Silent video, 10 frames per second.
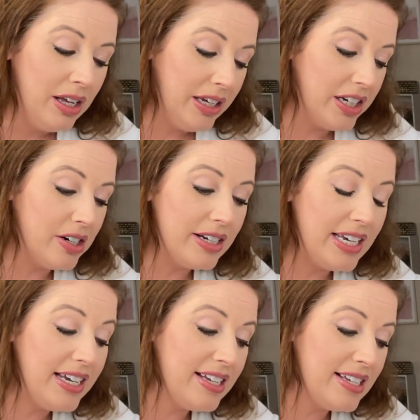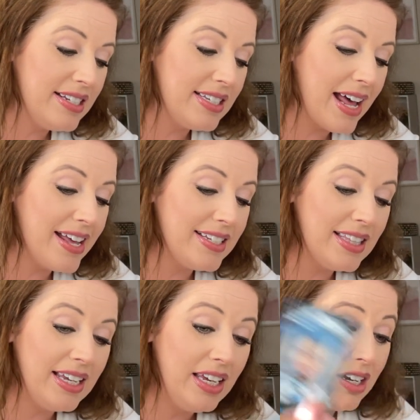Here he is as
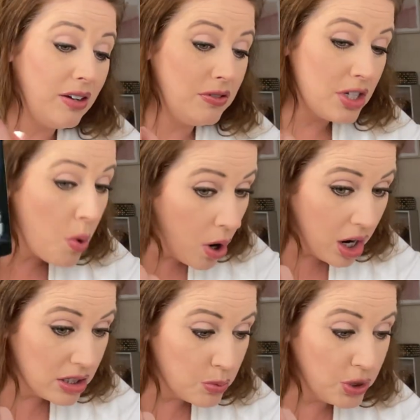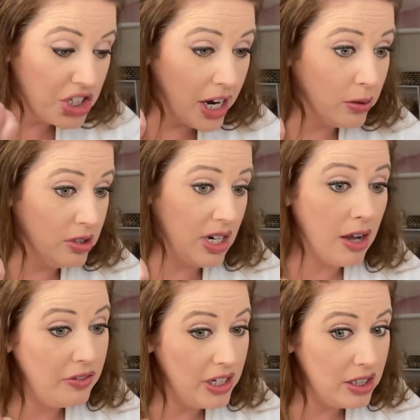the king of swords, which I
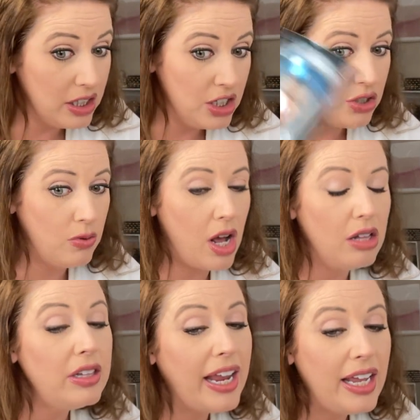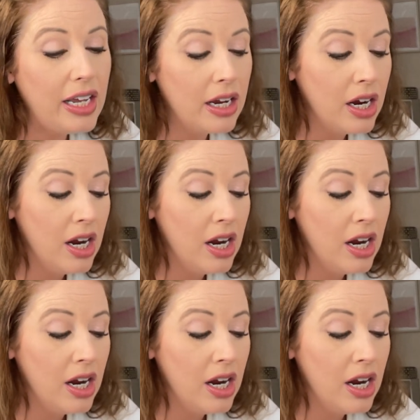definitely do not like.